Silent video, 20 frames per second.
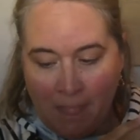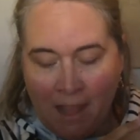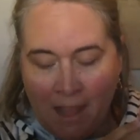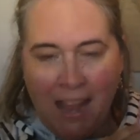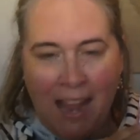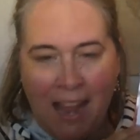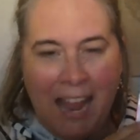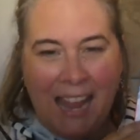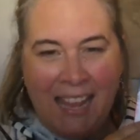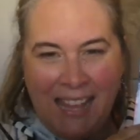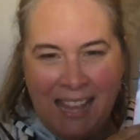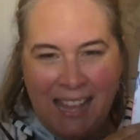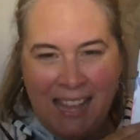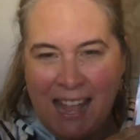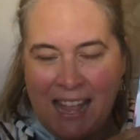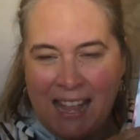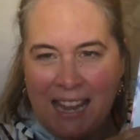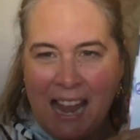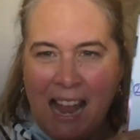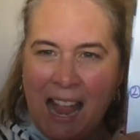
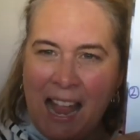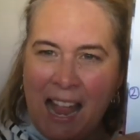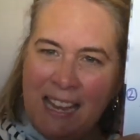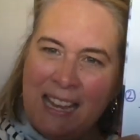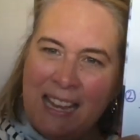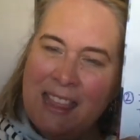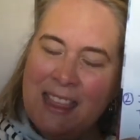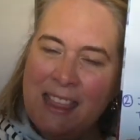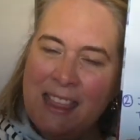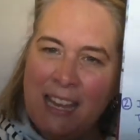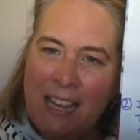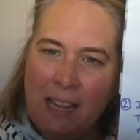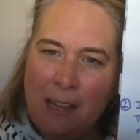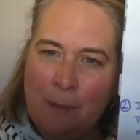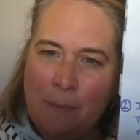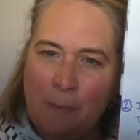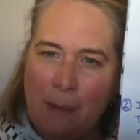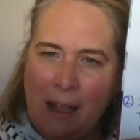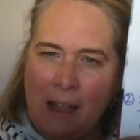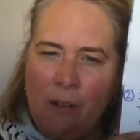Again, I can think
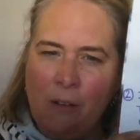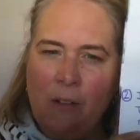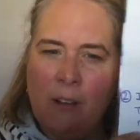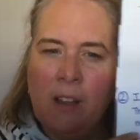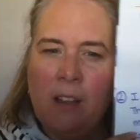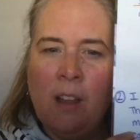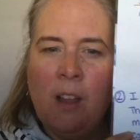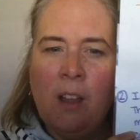about